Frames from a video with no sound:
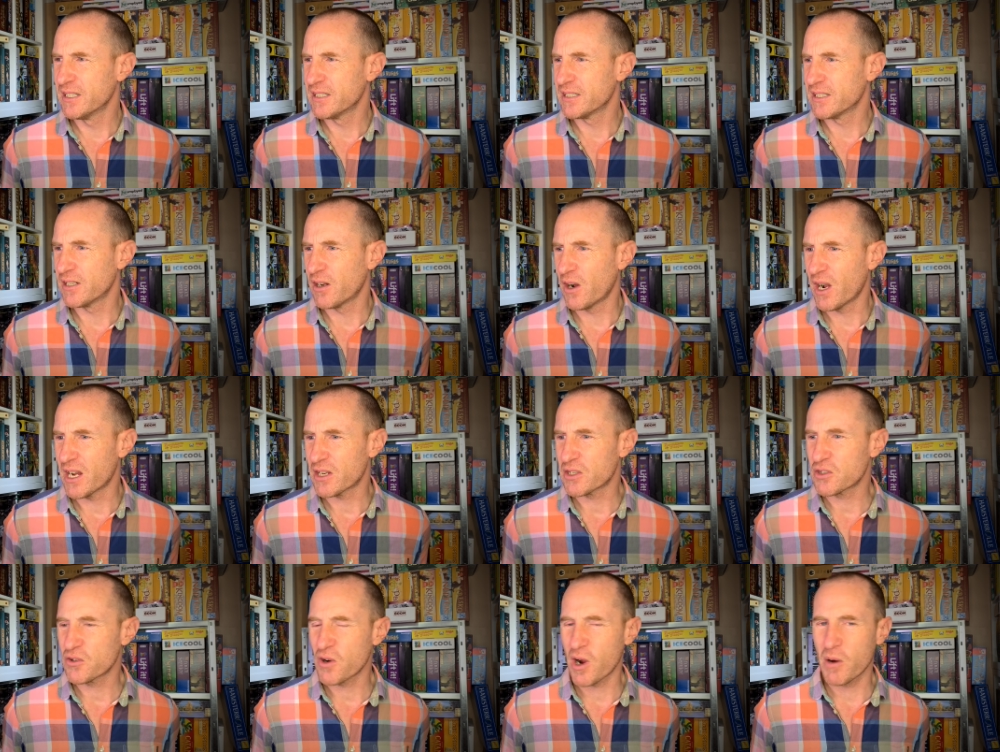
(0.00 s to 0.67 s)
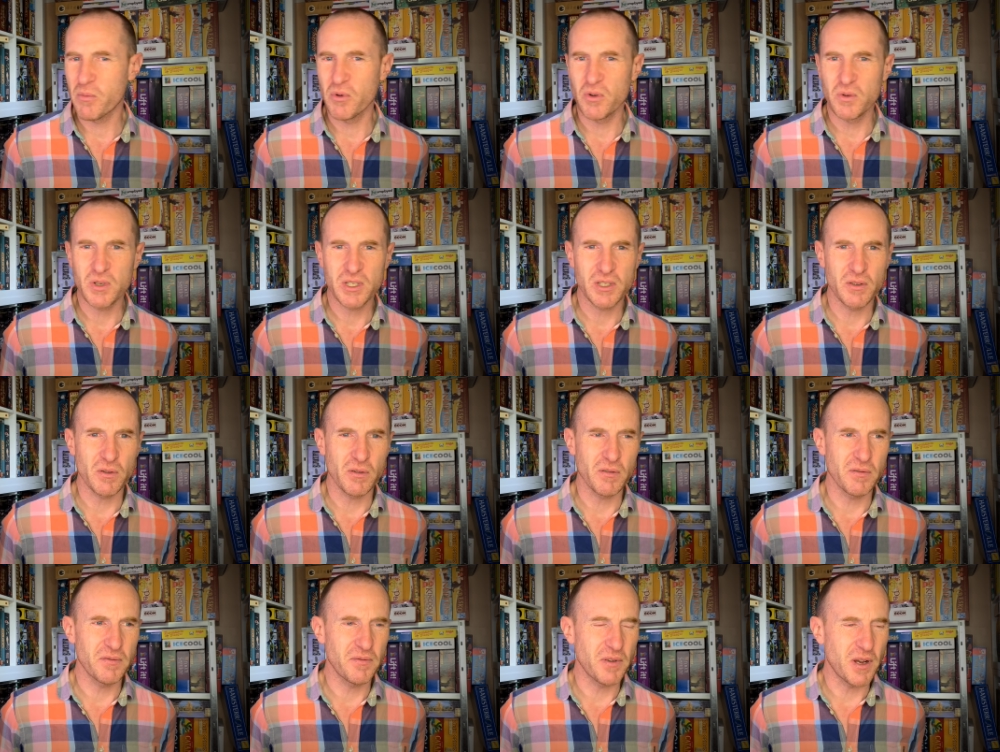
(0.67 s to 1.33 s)
You know, I had trouble
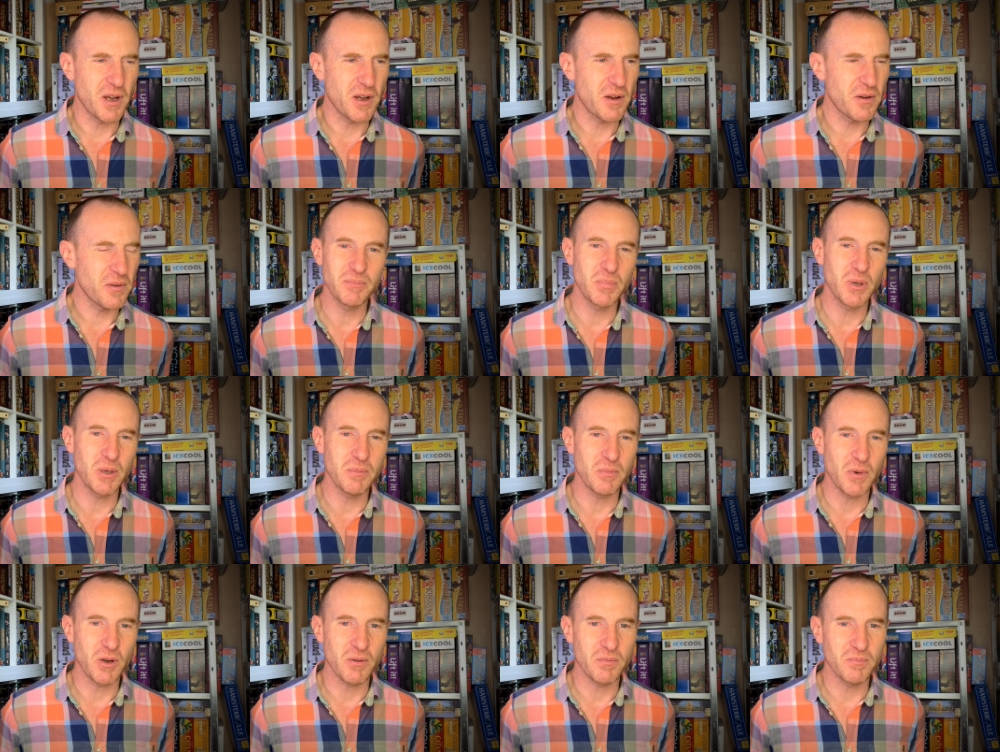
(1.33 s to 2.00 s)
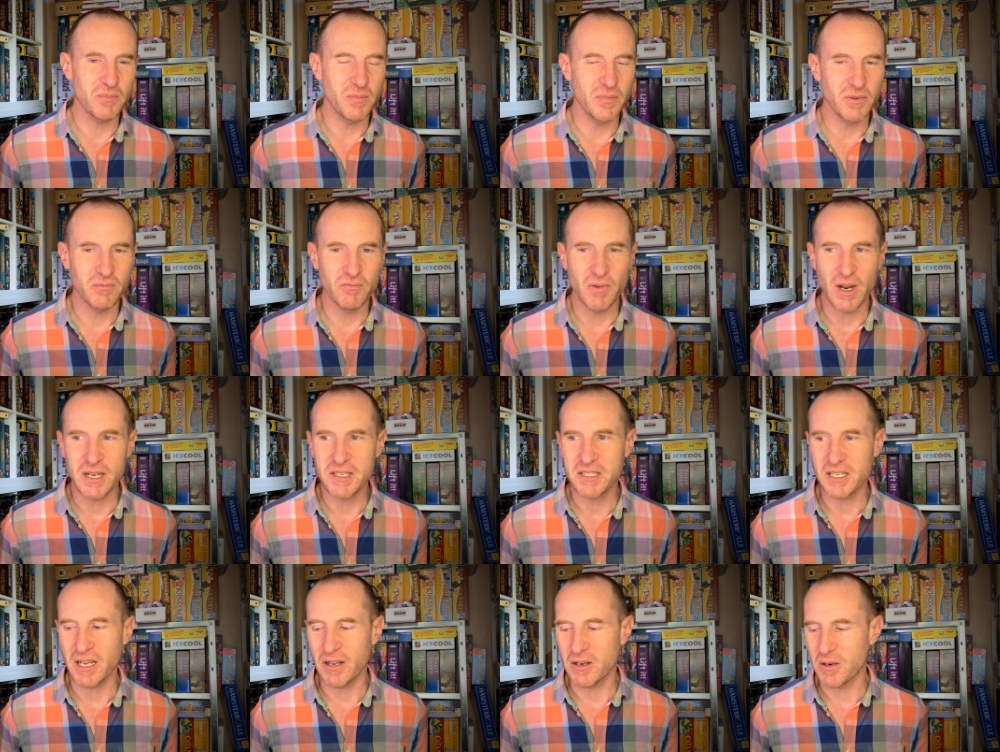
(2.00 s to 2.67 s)
sort of putting my
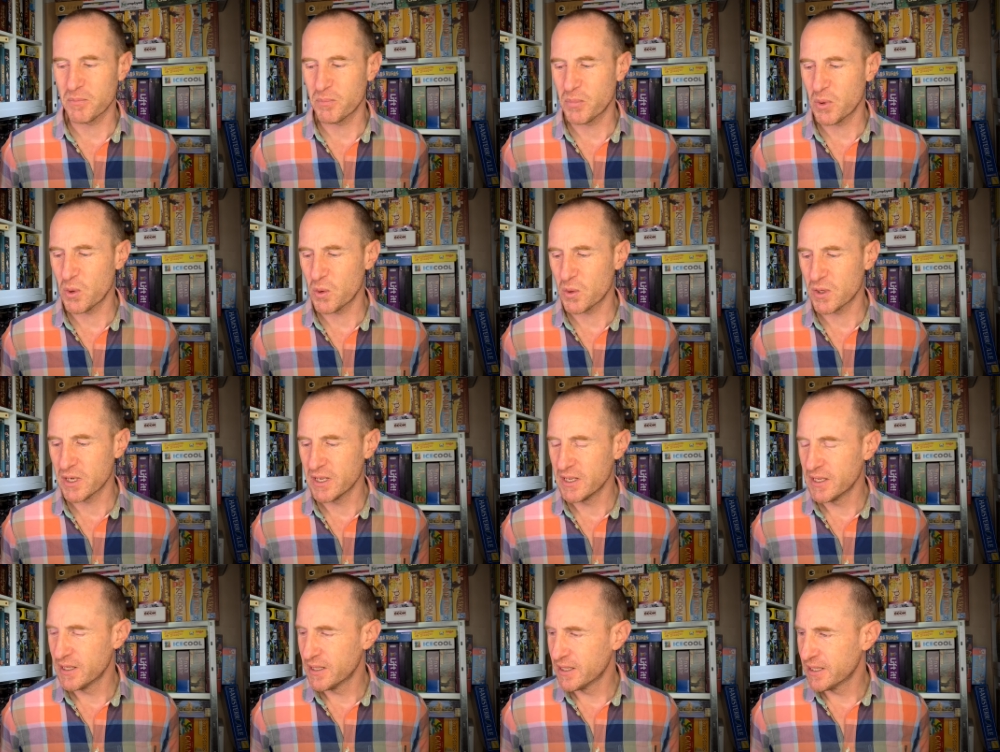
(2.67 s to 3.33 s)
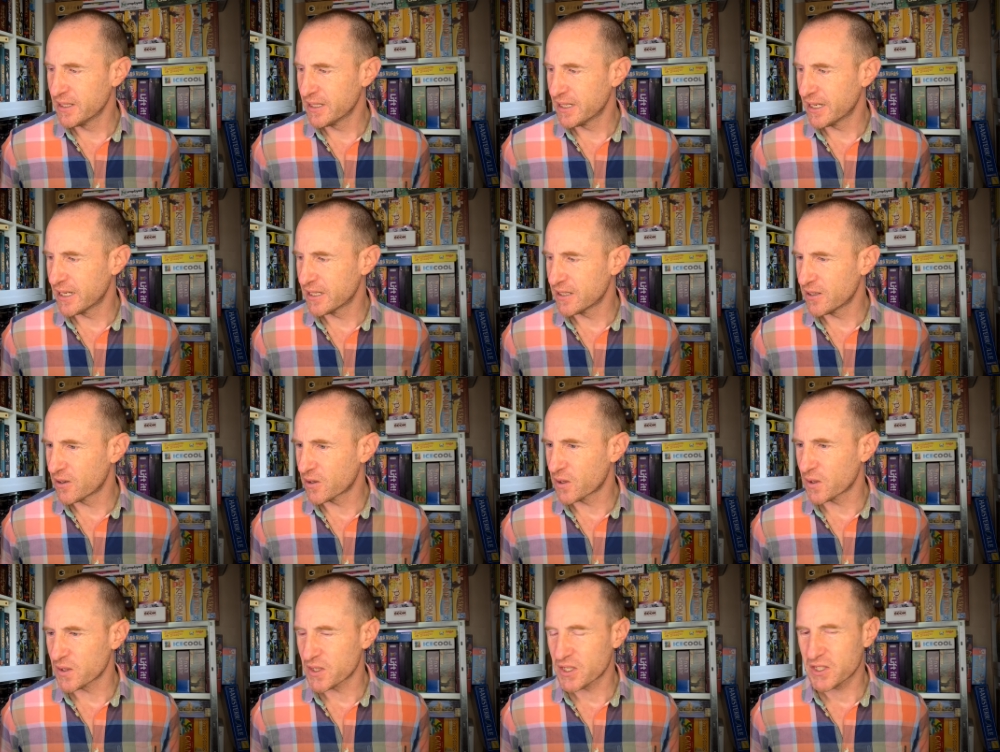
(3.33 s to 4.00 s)
race out on a board, and
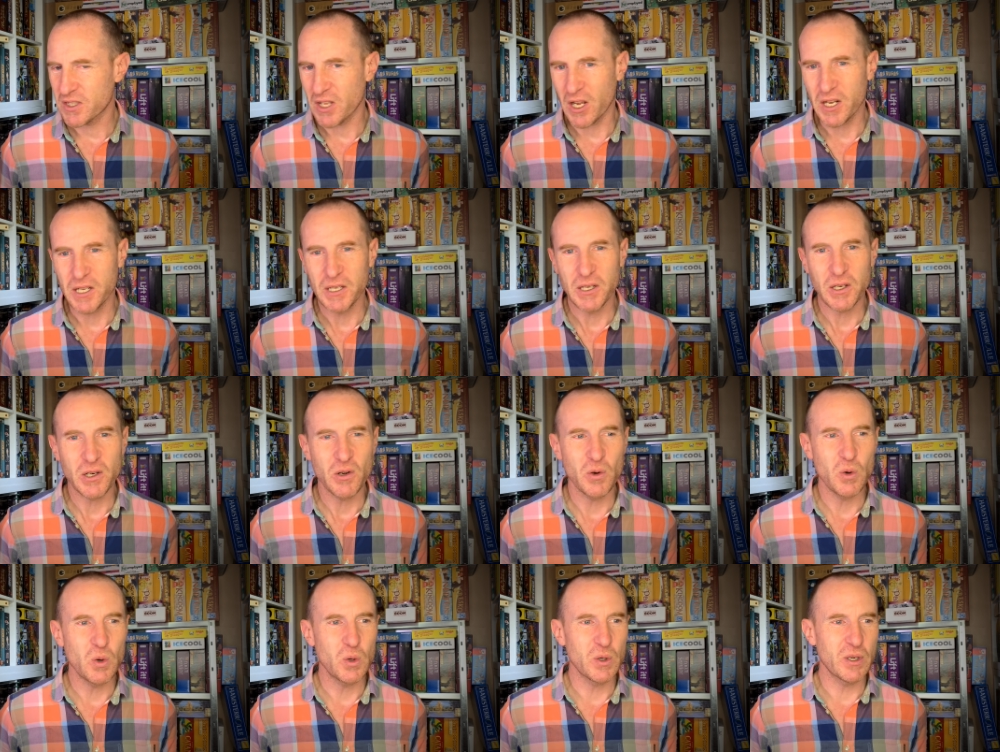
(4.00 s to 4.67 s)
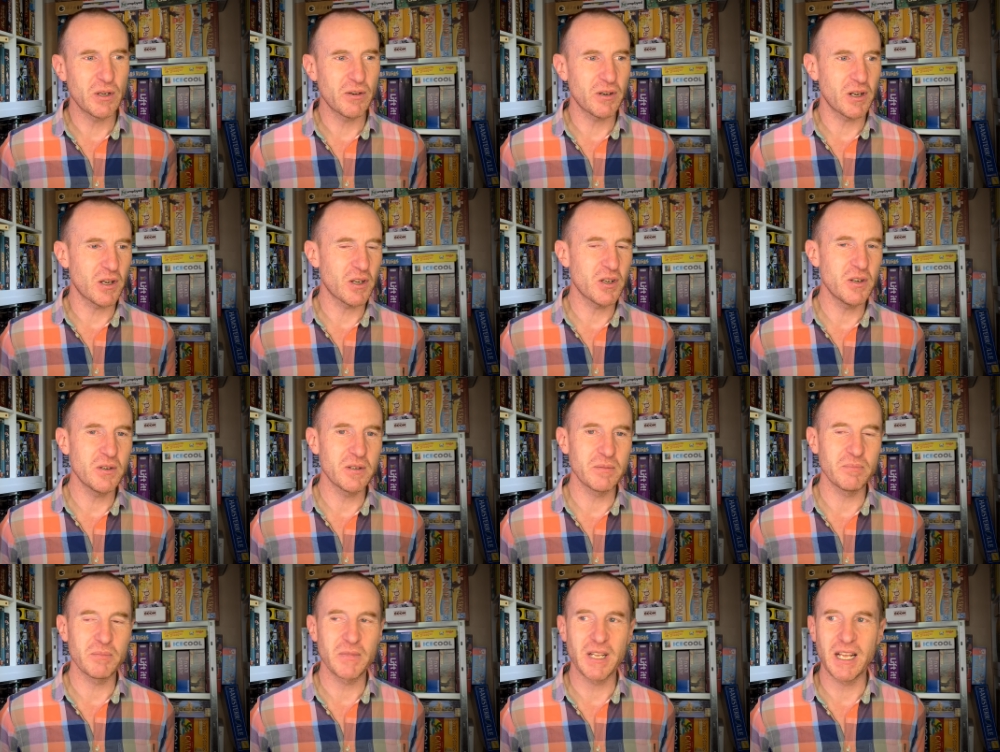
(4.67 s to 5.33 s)
I got stuck in a corner and I
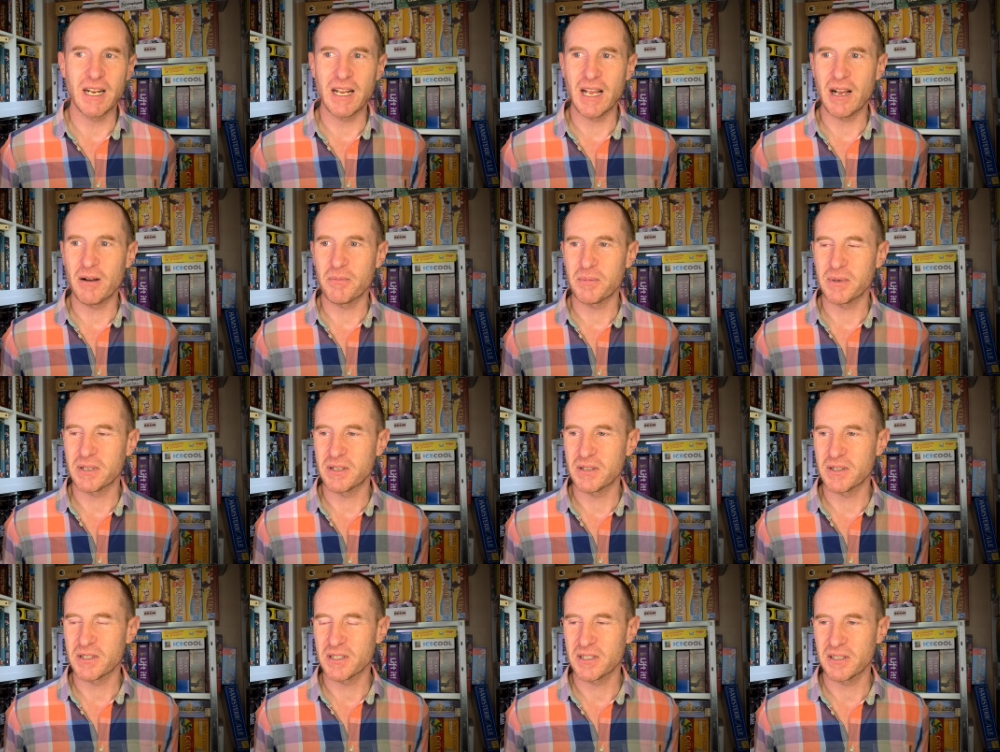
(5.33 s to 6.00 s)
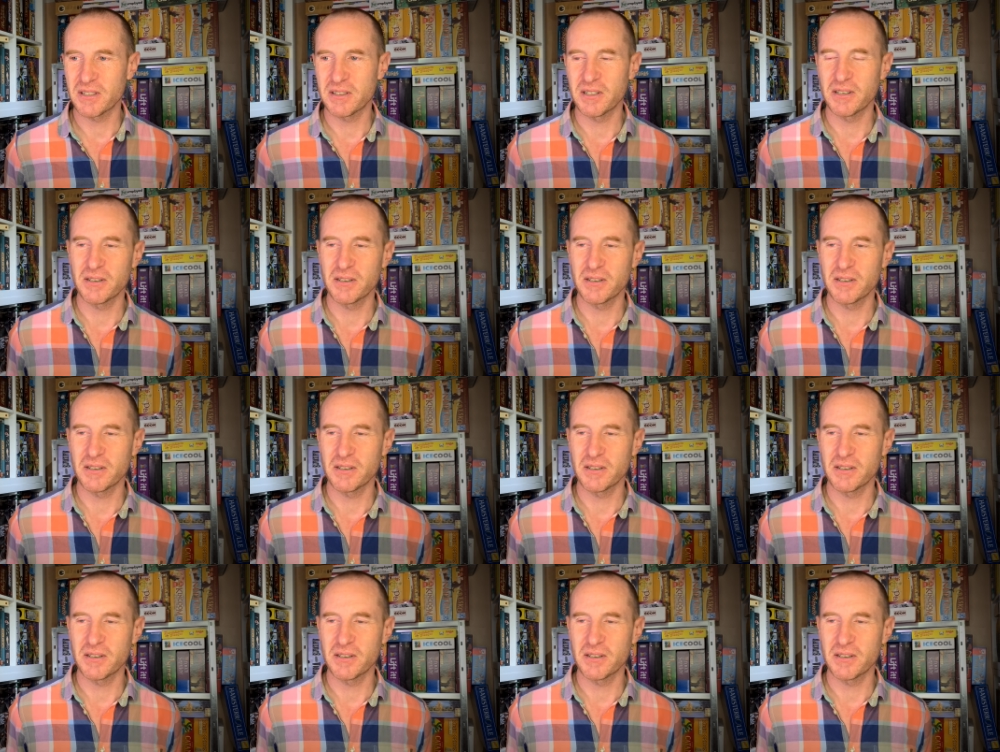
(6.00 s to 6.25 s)
couldn't get out because